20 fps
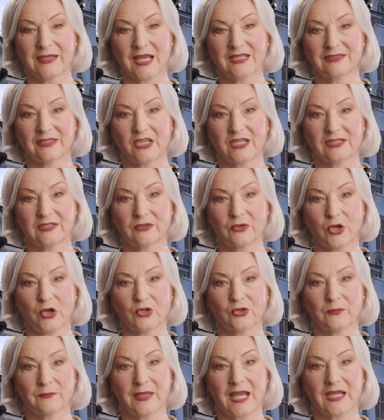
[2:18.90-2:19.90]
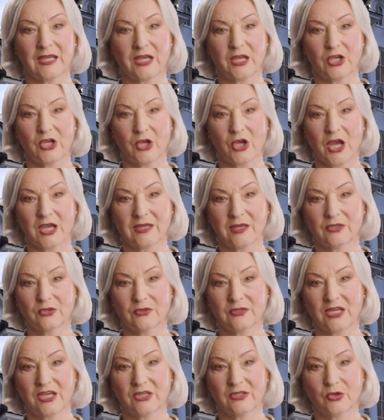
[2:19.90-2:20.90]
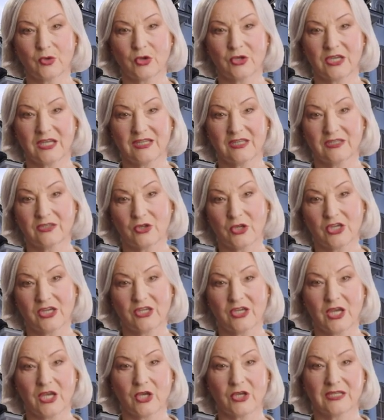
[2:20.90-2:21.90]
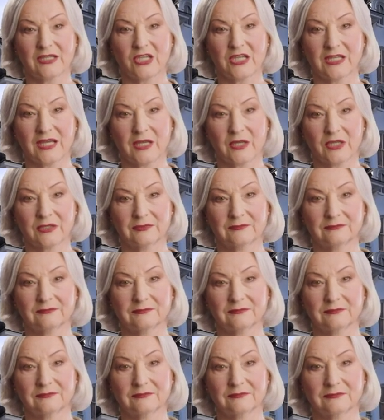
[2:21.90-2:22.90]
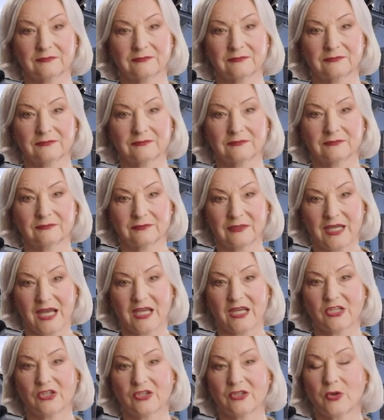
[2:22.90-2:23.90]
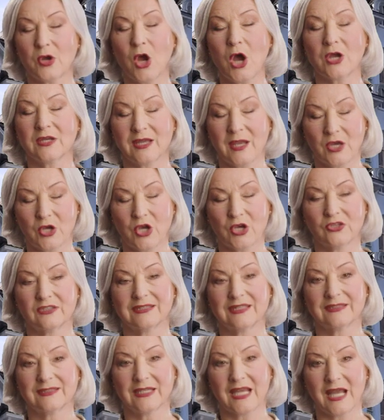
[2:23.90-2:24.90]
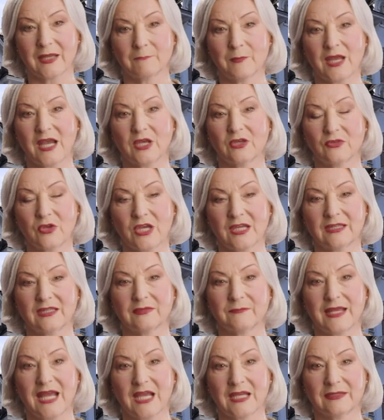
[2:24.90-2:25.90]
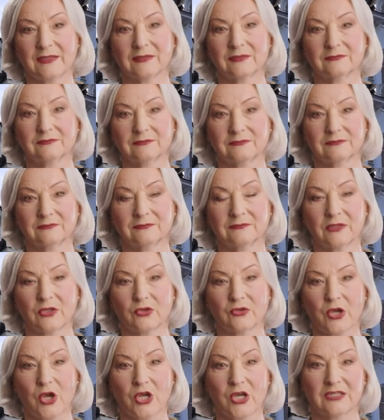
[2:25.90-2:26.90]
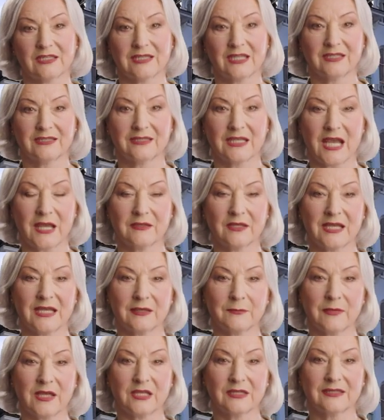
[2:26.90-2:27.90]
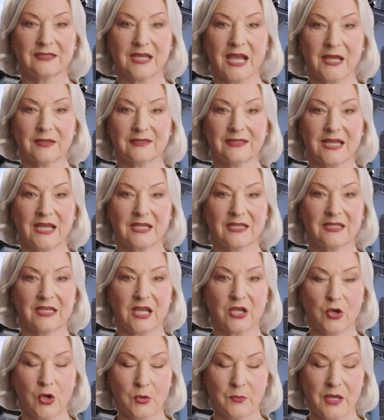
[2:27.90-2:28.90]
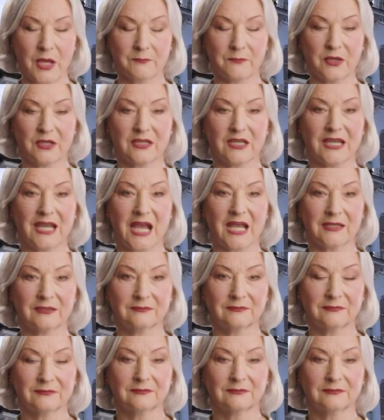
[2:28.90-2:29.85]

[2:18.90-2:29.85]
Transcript: is just one of many recounted on the Spooky Storytellers channel. Tales of haunted houses and malevolent spirits, of curses and demons and things that go bump in the night.